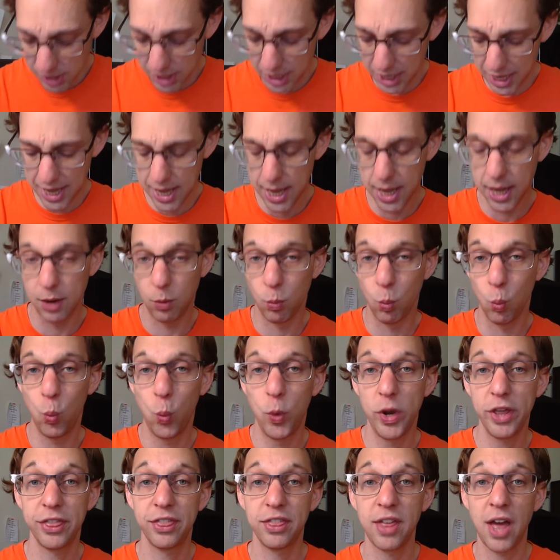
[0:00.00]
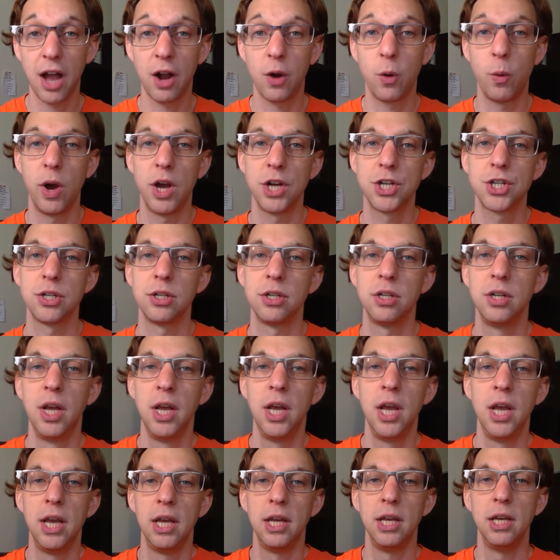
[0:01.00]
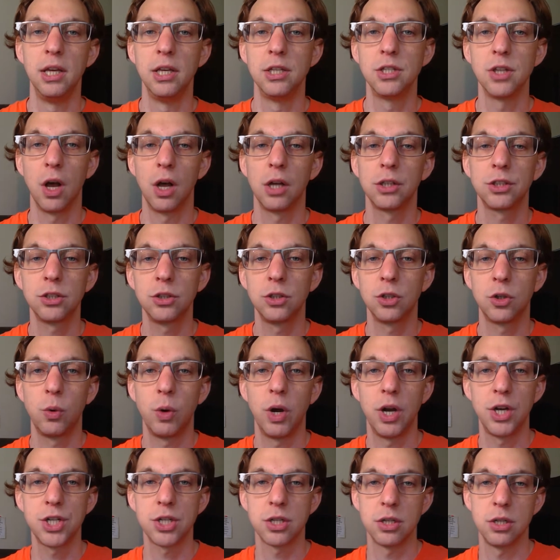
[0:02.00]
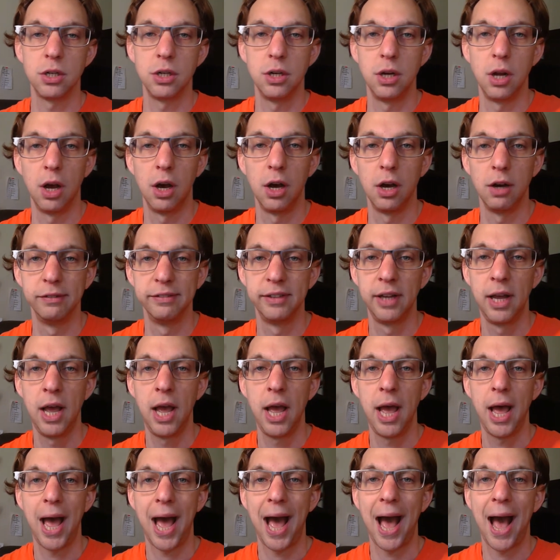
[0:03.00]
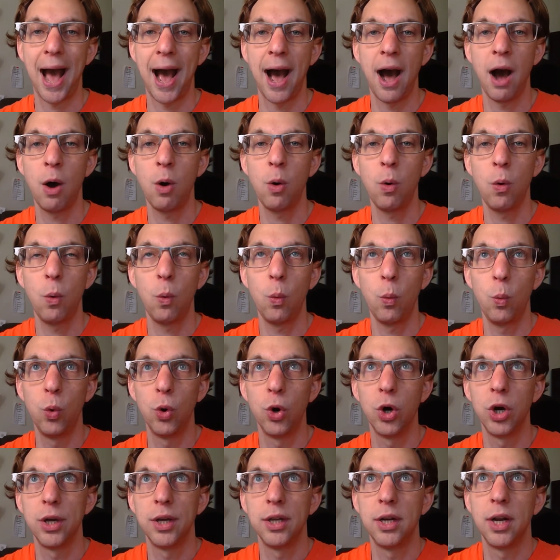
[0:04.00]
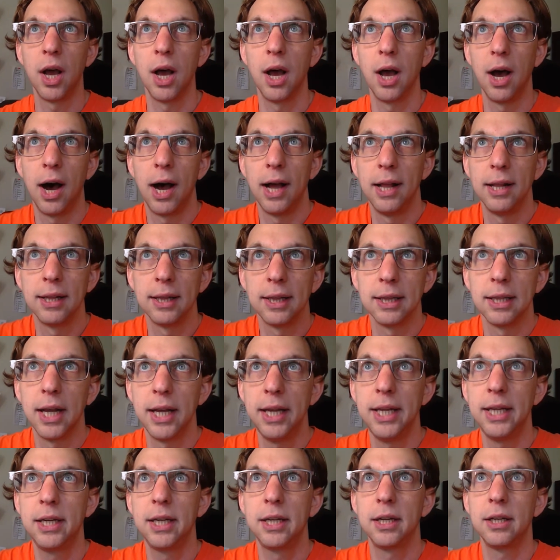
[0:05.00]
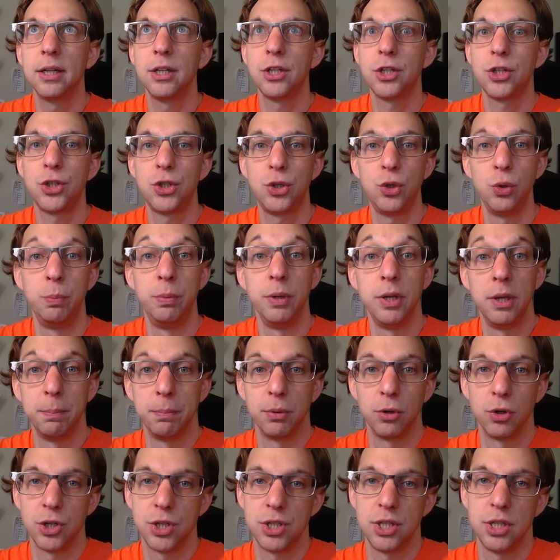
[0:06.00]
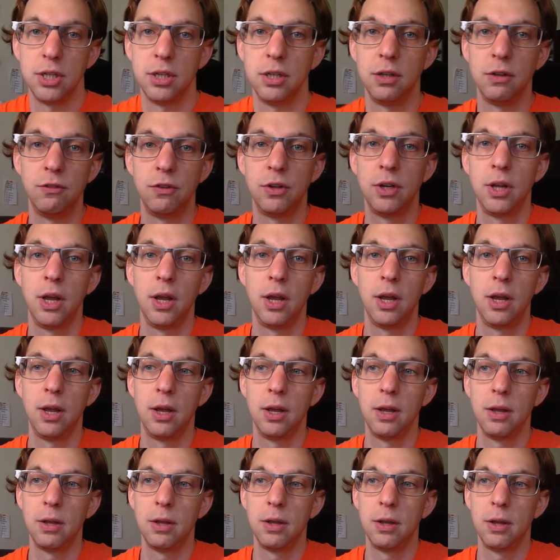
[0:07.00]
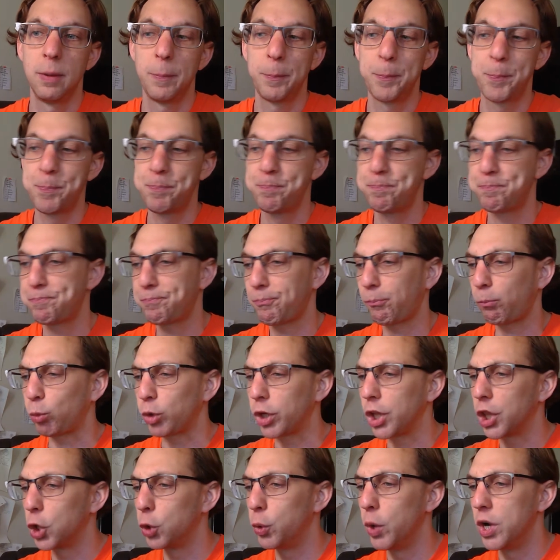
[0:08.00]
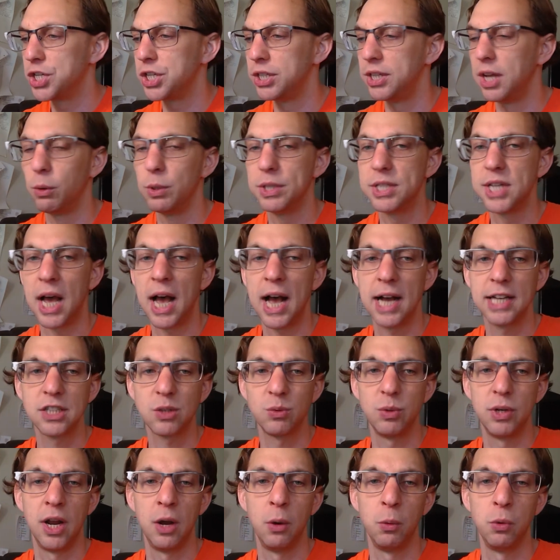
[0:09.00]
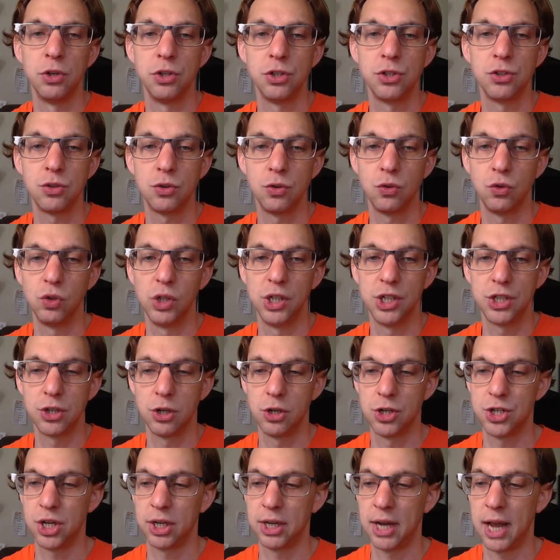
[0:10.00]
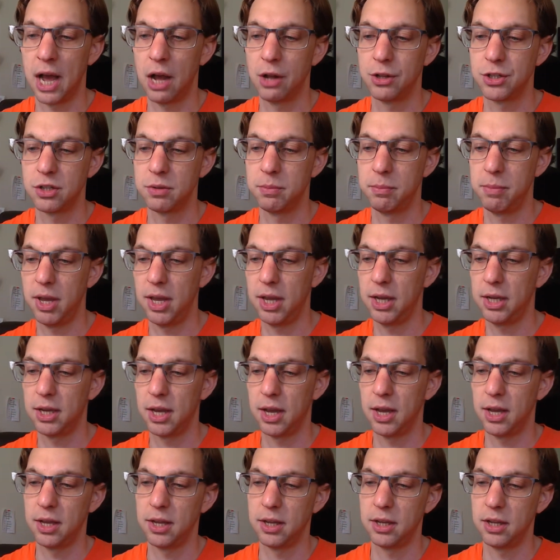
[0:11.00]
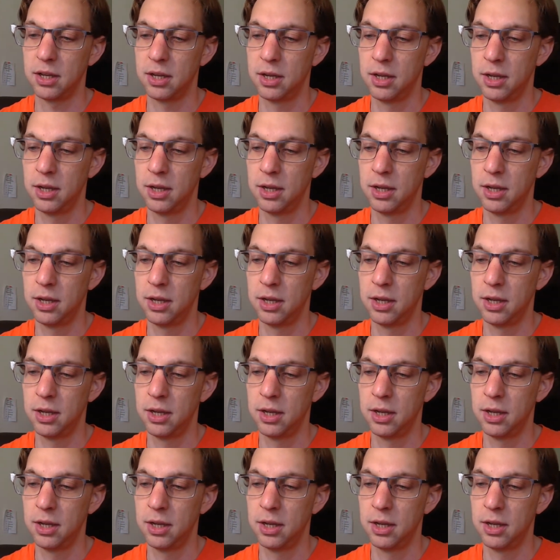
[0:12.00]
And with that question is also the question of how would I like to be perceived? The question that was asked when I was researching how to make a